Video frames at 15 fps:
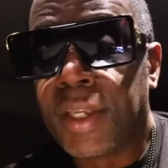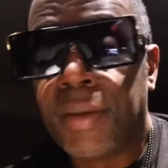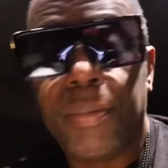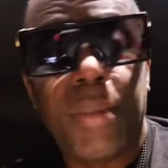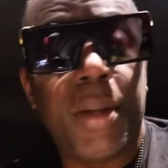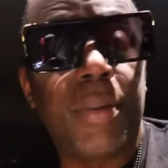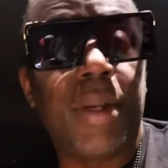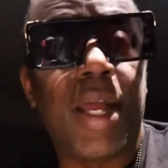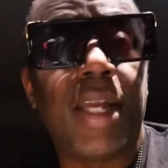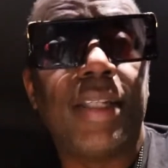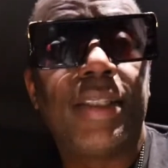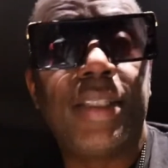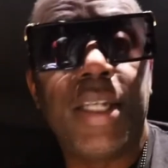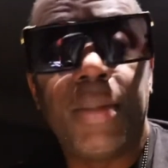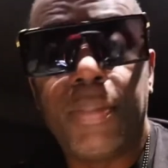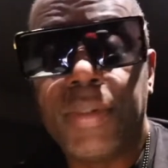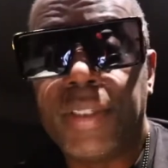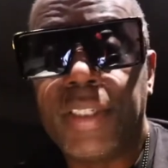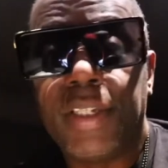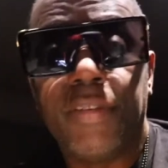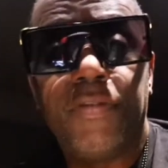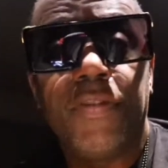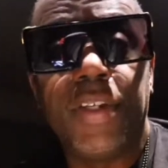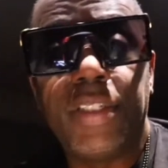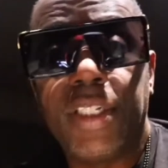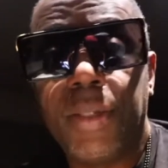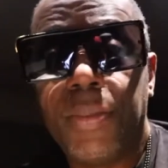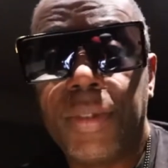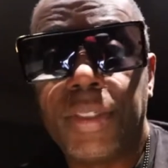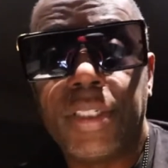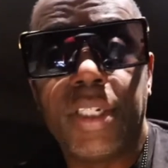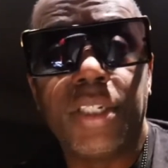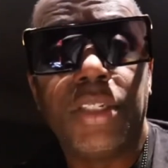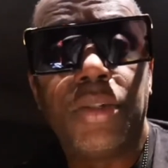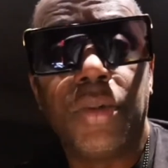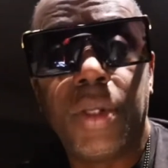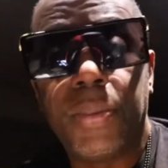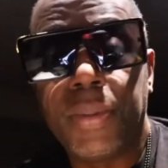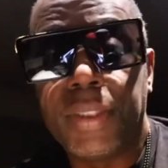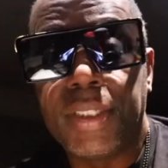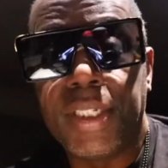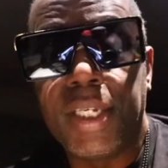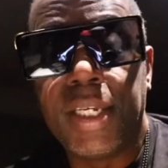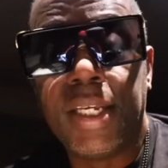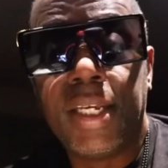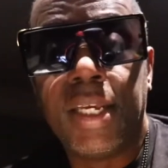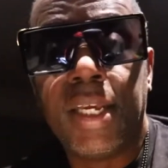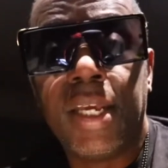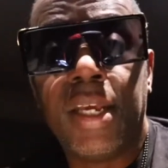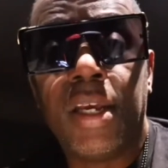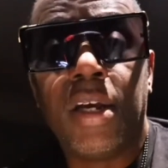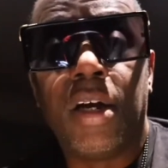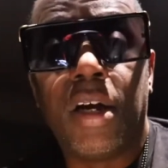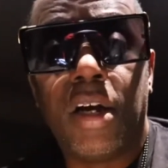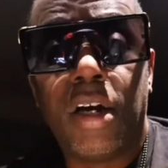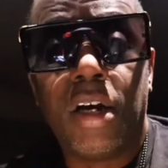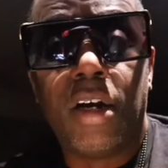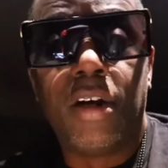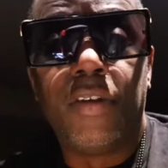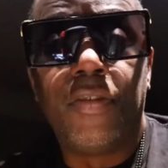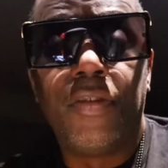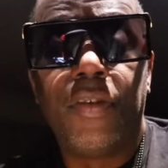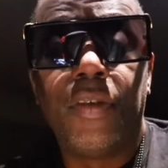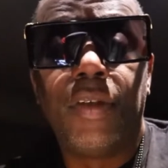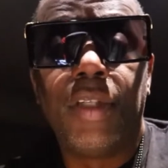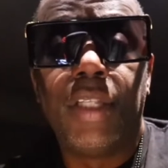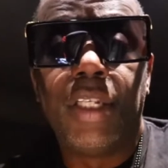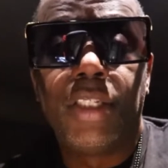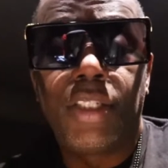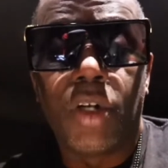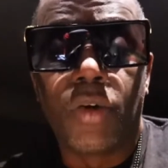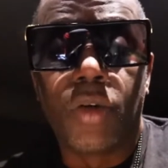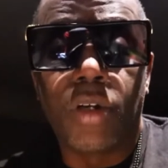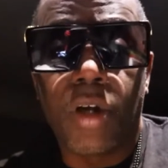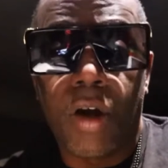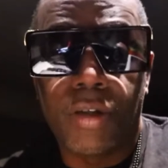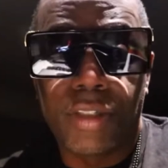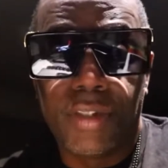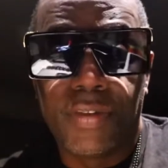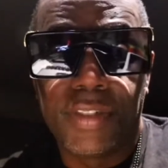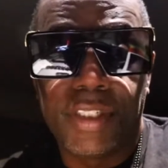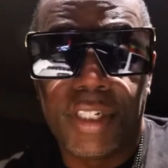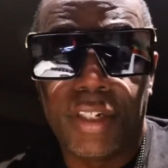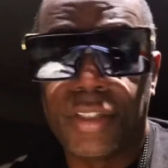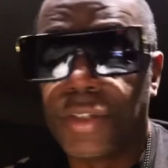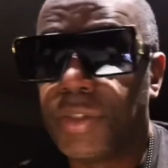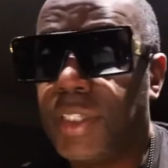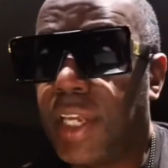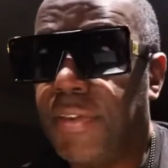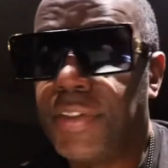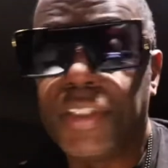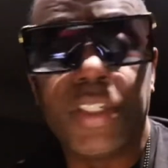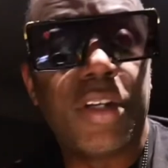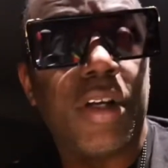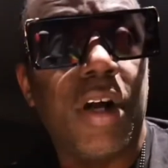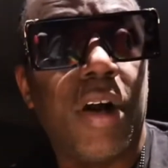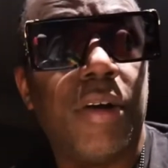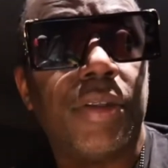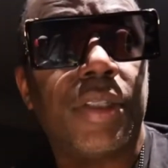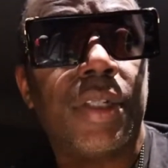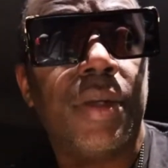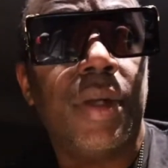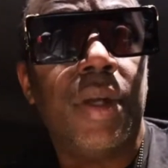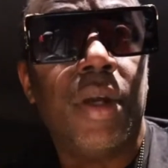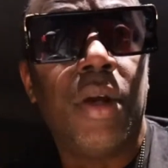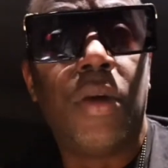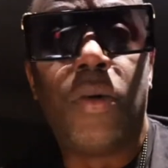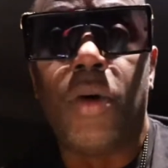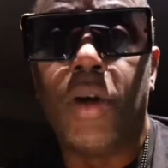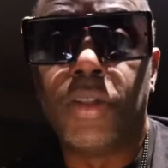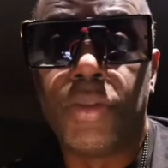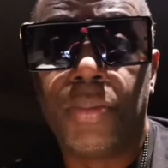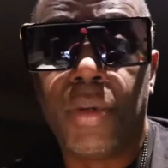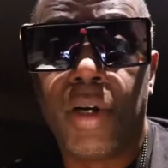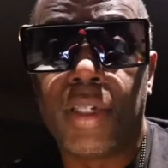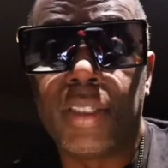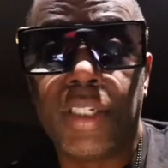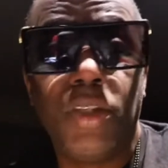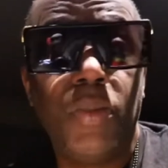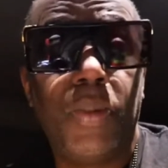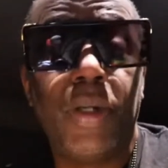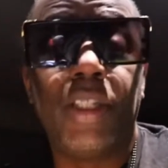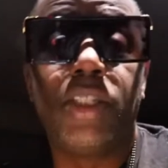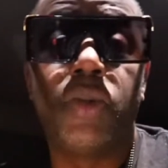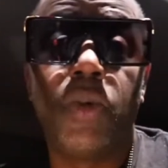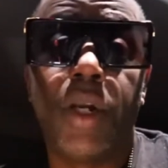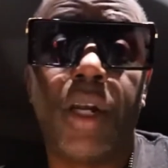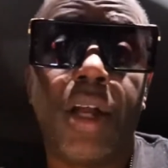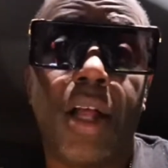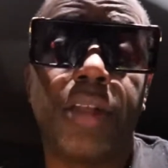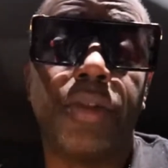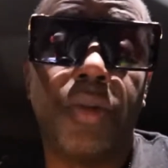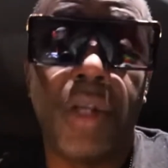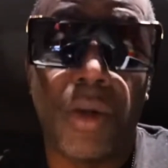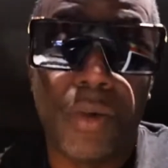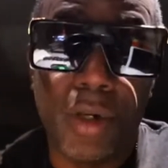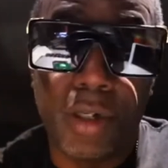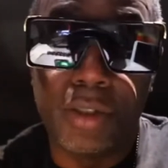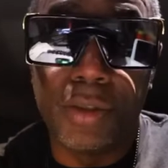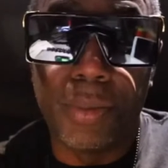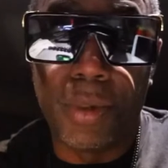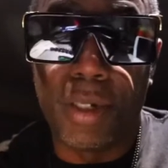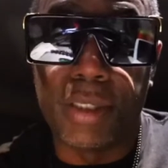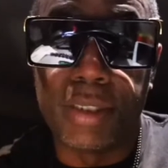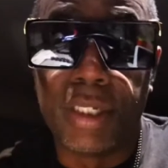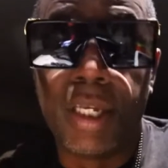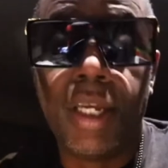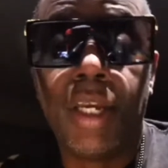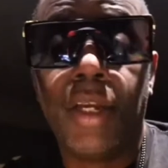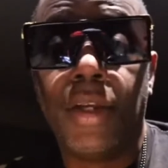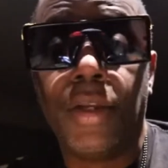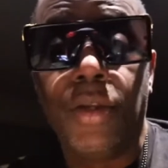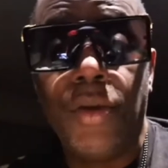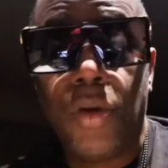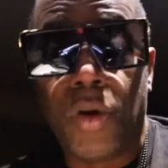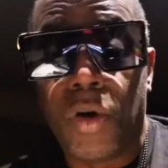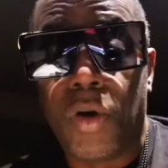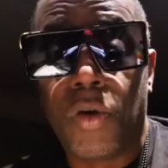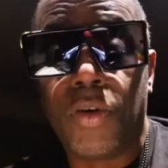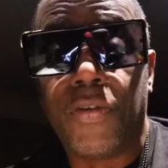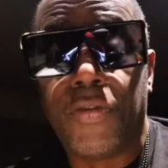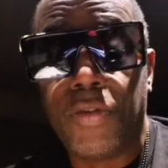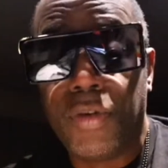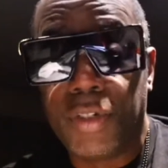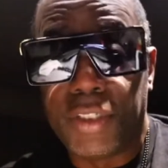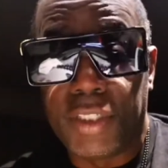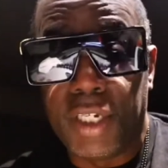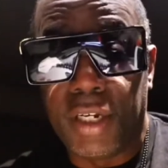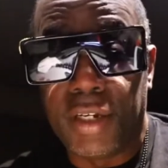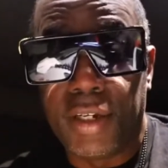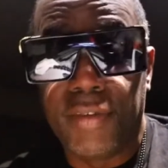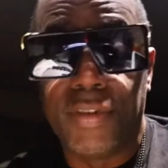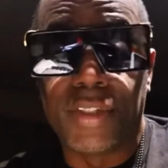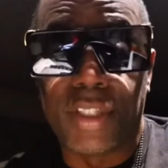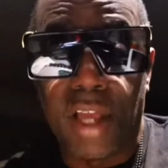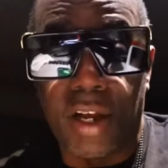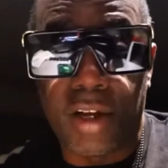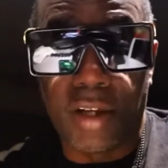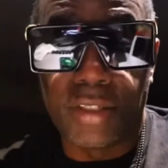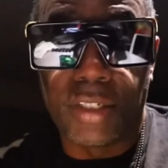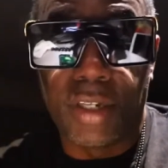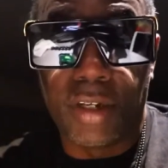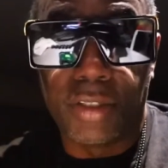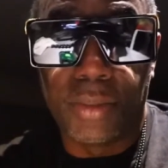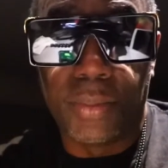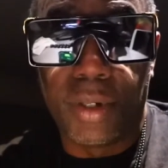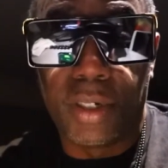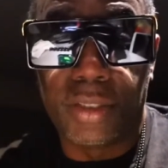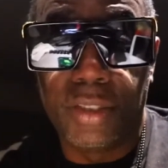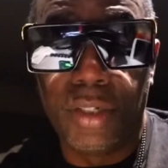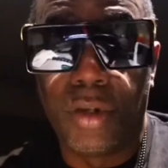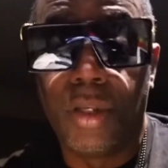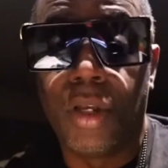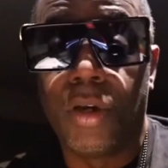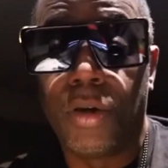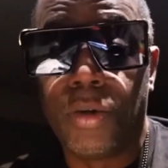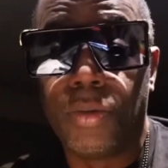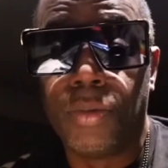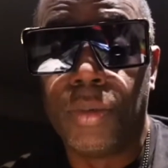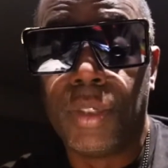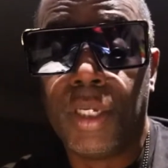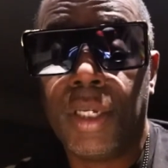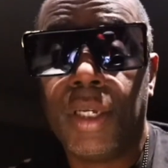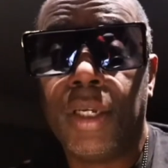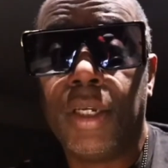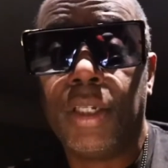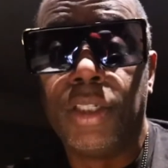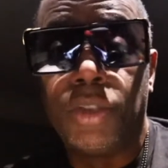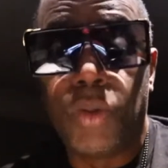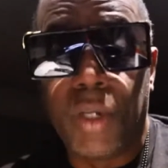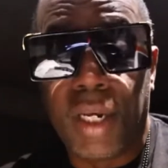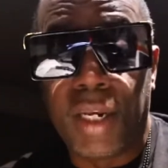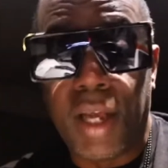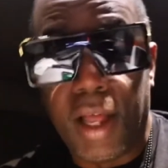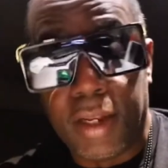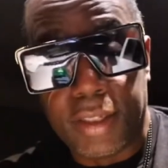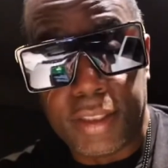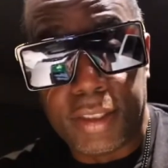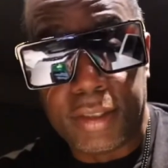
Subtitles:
maybe like 10%, 15%, 20% of the total cost of a share. So say if a share costs $100 and you put $20 on that $100, you don't own a full share if the stock costs $100. You only own $20,